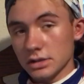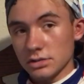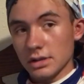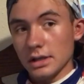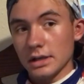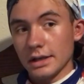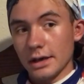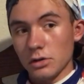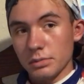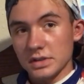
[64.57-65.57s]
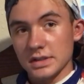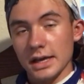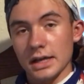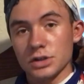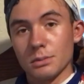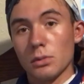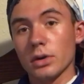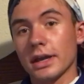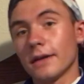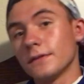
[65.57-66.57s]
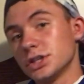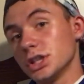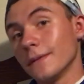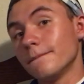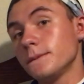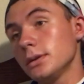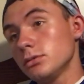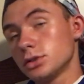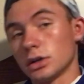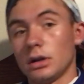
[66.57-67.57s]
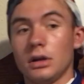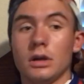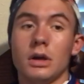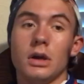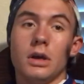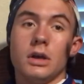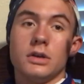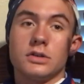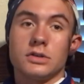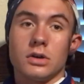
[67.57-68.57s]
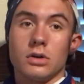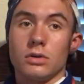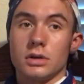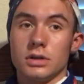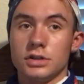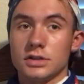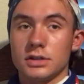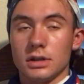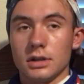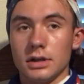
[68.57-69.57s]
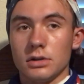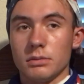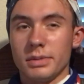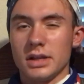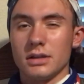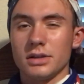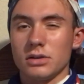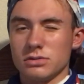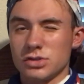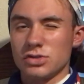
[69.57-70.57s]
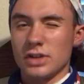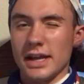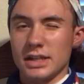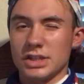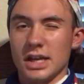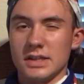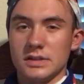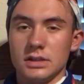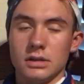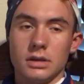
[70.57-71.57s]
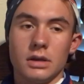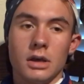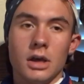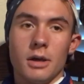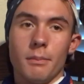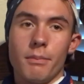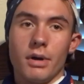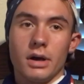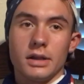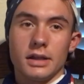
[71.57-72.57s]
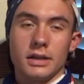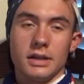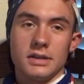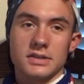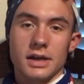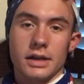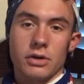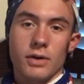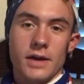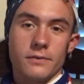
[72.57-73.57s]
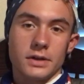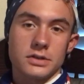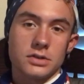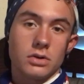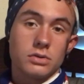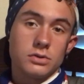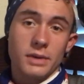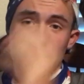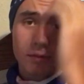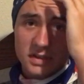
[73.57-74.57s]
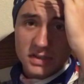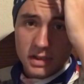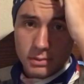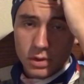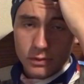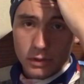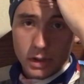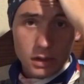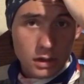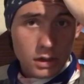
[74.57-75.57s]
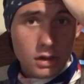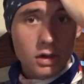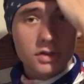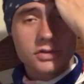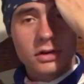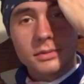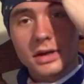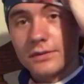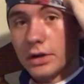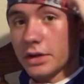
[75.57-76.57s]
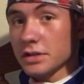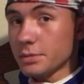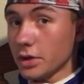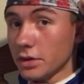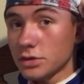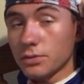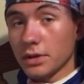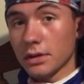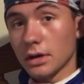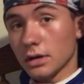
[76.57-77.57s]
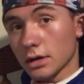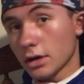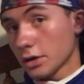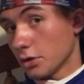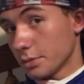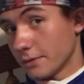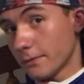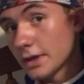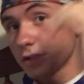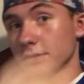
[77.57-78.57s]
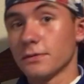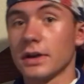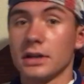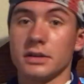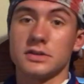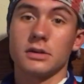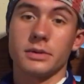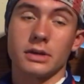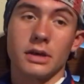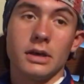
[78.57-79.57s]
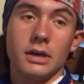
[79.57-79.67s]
so then it could help us catch more catfish in the future. So just a little bit of you know strategizing, but it is kind of graphic, so you might want to skip over it. Also, I'm not very experienced with uh, cutting open fish and finding the stomach,